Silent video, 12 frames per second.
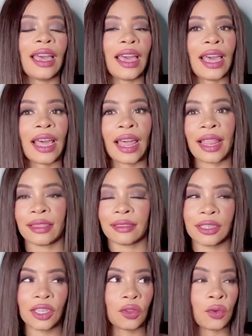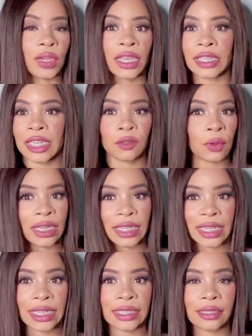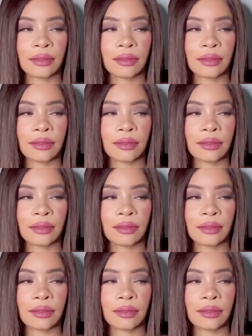And it is what it is.